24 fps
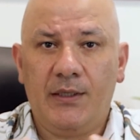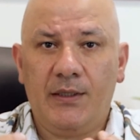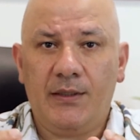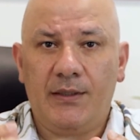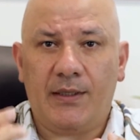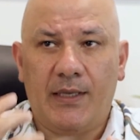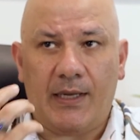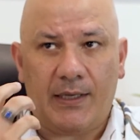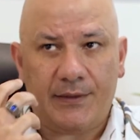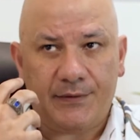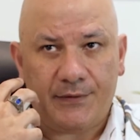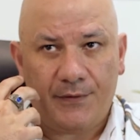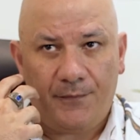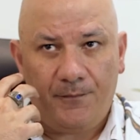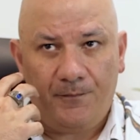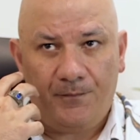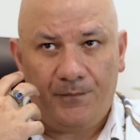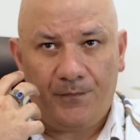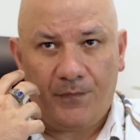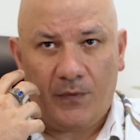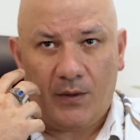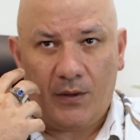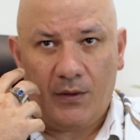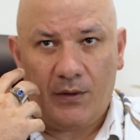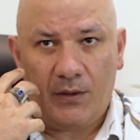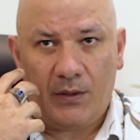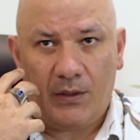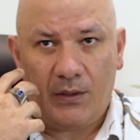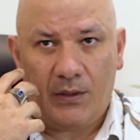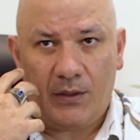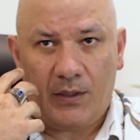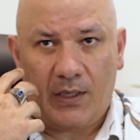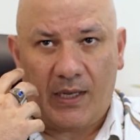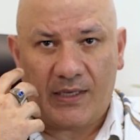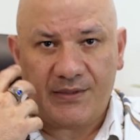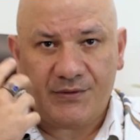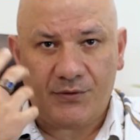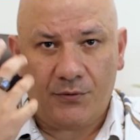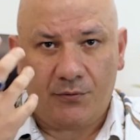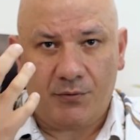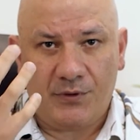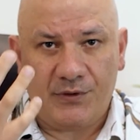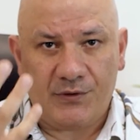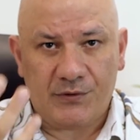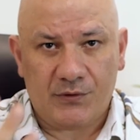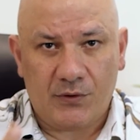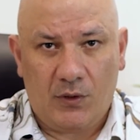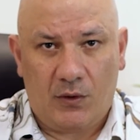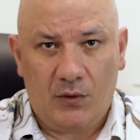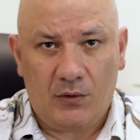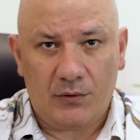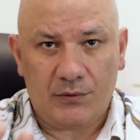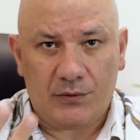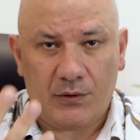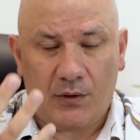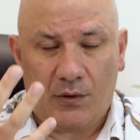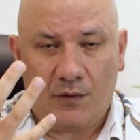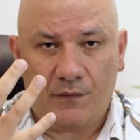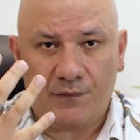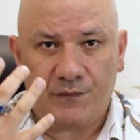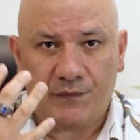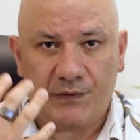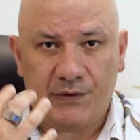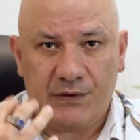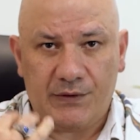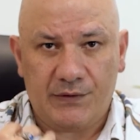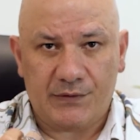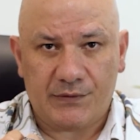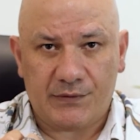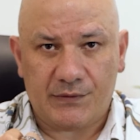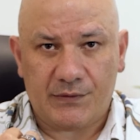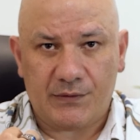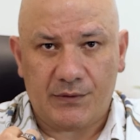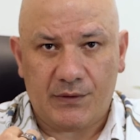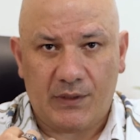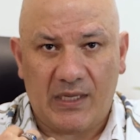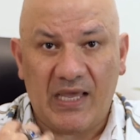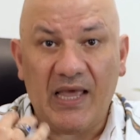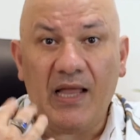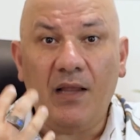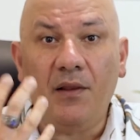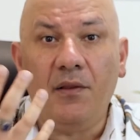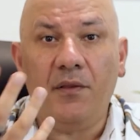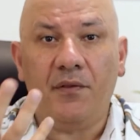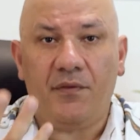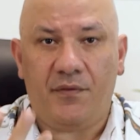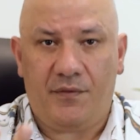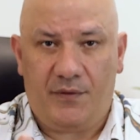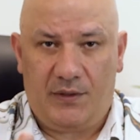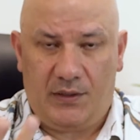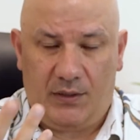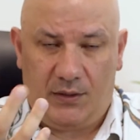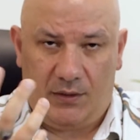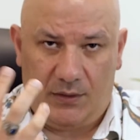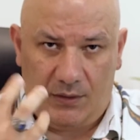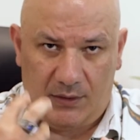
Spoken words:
that as a result of this healthy